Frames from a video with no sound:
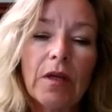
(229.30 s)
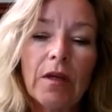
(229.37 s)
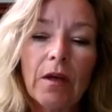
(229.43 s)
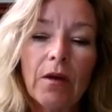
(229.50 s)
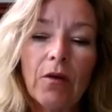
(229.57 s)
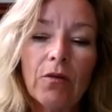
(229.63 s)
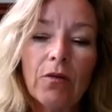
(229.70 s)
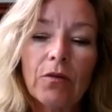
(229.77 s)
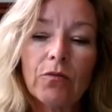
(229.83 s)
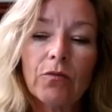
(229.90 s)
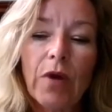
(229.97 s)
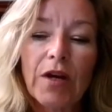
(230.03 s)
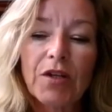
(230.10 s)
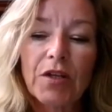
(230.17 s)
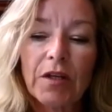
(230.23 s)
on
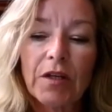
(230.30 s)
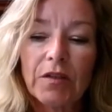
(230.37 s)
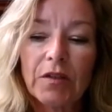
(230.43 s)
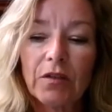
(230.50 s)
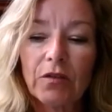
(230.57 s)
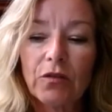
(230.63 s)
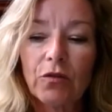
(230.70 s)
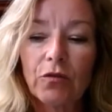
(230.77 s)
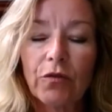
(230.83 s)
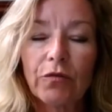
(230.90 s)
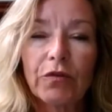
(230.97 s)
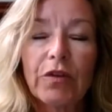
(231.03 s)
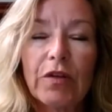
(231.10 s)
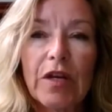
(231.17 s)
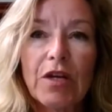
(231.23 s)
Russia's sort of
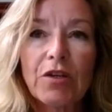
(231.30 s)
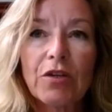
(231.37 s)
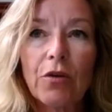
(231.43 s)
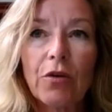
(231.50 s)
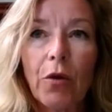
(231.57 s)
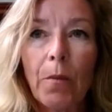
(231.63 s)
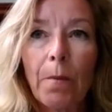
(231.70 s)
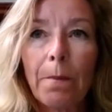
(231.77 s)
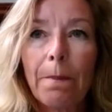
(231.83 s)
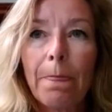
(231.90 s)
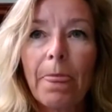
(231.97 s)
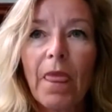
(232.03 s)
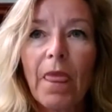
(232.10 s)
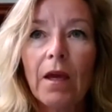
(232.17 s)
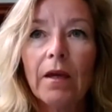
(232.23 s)
traditional
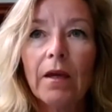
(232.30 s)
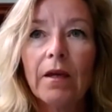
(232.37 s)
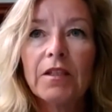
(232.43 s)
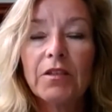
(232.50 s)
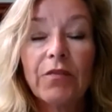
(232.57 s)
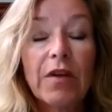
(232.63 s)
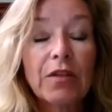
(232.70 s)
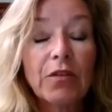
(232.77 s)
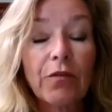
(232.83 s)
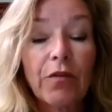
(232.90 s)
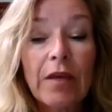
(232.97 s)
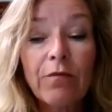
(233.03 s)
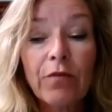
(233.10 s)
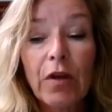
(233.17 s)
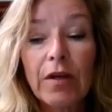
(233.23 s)
spheres of
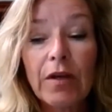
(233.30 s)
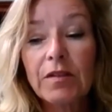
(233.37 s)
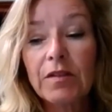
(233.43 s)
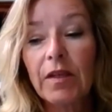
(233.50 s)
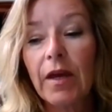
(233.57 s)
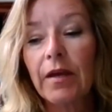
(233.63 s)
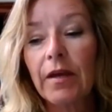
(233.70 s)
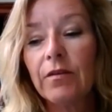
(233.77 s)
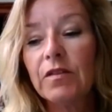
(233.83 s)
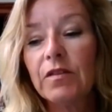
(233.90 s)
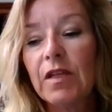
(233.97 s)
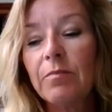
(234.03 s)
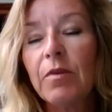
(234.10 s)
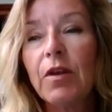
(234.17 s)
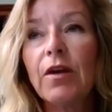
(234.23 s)
influence. And
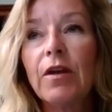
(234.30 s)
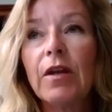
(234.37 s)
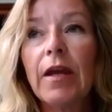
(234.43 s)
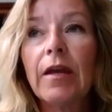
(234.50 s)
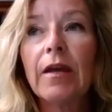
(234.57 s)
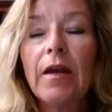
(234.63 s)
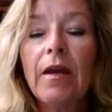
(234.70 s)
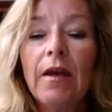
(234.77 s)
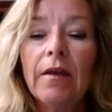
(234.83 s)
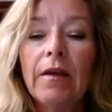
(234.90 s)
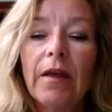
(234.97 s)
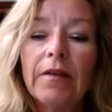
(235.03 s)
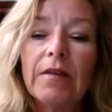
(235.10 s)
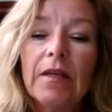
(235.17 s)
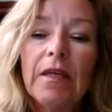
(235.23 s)
similarly,
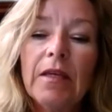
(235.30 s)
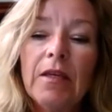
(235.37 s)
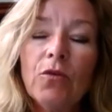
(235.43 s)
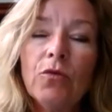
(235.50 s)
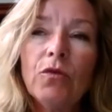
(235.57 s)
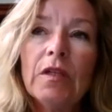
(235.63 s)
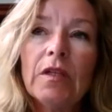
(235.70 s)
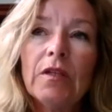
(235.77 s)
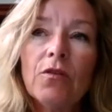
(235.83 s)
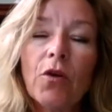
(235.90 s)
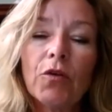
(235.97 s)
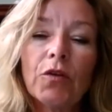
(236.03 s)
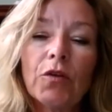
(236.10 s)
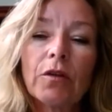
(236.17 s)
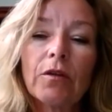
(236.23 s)
that the EU did
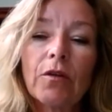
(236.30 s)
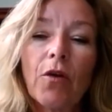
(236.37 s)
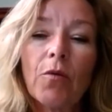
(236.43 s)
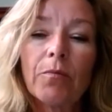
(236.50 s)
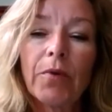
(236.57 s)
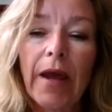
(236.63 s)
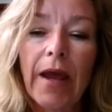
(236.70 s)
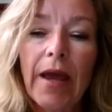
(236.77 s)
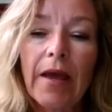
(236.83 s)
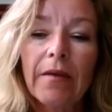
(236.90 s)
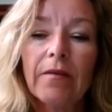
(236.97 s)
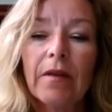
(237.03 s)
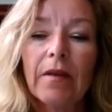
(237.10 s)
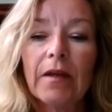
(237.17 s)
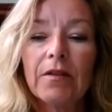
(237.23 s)
not
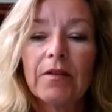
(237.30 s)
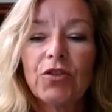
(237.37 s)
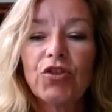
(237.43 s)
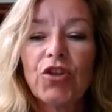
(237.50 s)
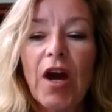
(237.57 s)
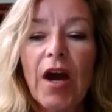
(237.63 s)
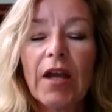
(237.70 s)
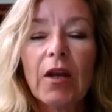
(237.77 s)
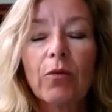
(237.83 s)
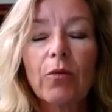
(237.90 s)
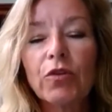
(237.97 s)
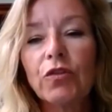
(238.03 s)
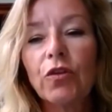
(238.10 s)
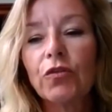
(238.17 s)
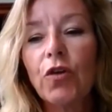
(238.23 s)
comprehend that China
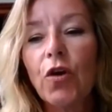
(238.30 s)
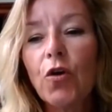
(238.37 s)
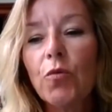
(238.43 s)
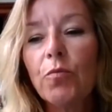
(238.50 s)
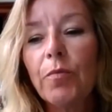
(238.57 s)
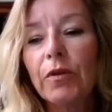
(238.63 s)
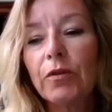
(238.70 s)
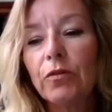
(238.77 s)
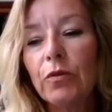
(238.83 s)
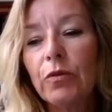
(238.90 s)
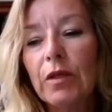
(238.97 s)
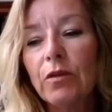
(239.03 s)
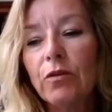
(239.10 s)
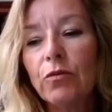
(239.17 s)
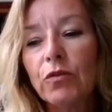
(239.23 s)
was not open to
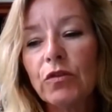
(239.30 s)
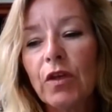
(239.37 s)
EU's